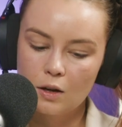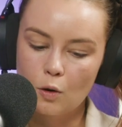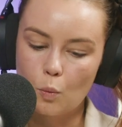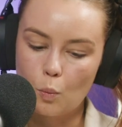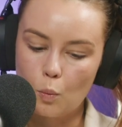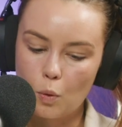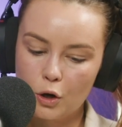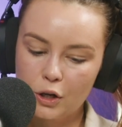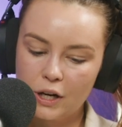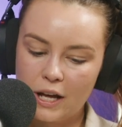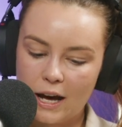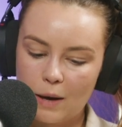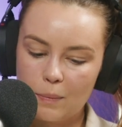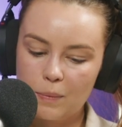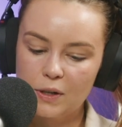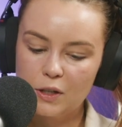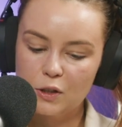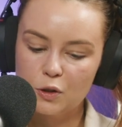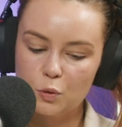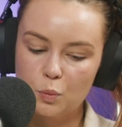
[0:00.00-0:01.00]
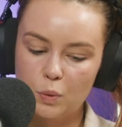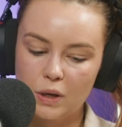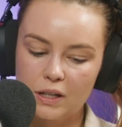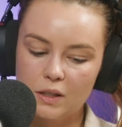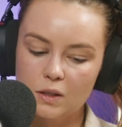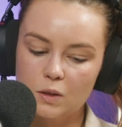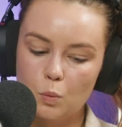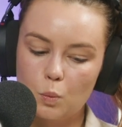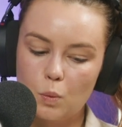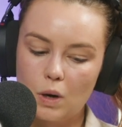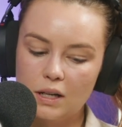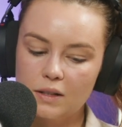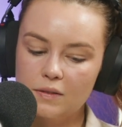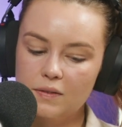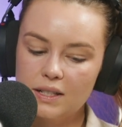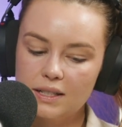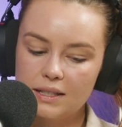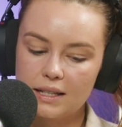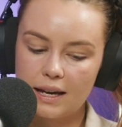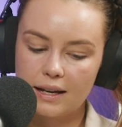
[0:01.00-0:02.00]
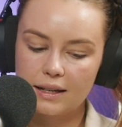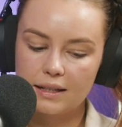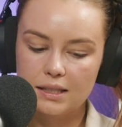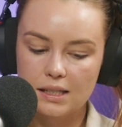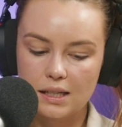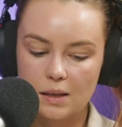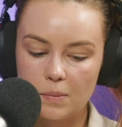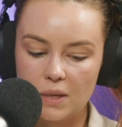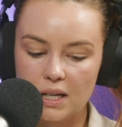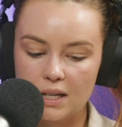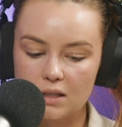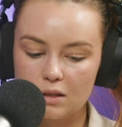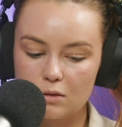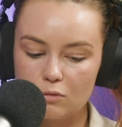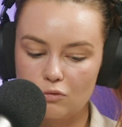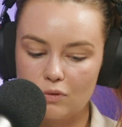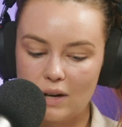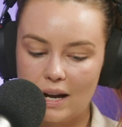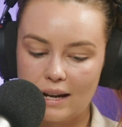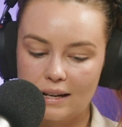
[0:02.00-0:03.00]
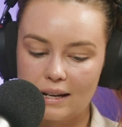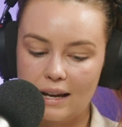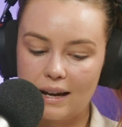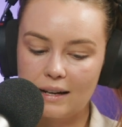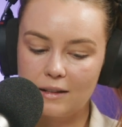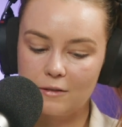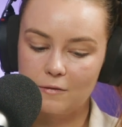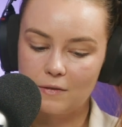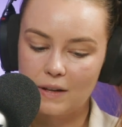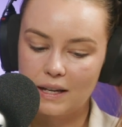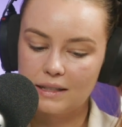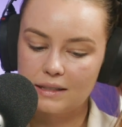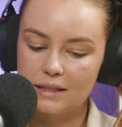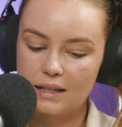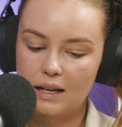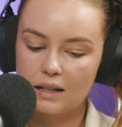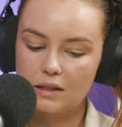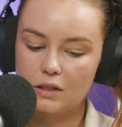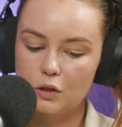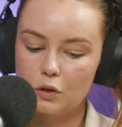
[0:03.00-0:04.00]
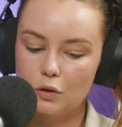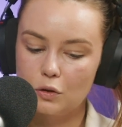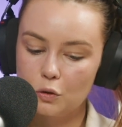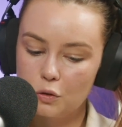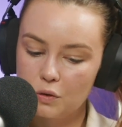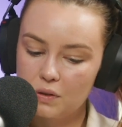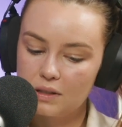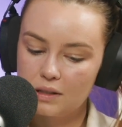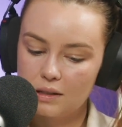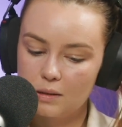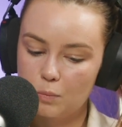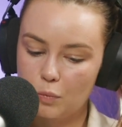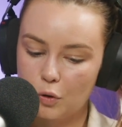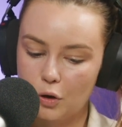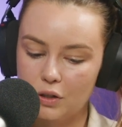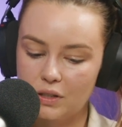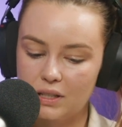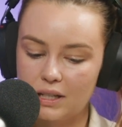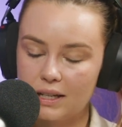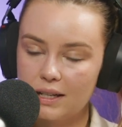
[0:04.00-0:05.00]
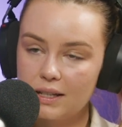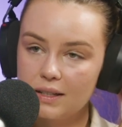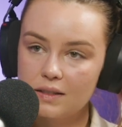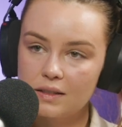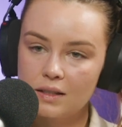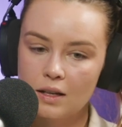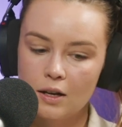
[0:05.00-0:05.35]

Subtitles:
what happened when one of its academics ran an event at the USyd protests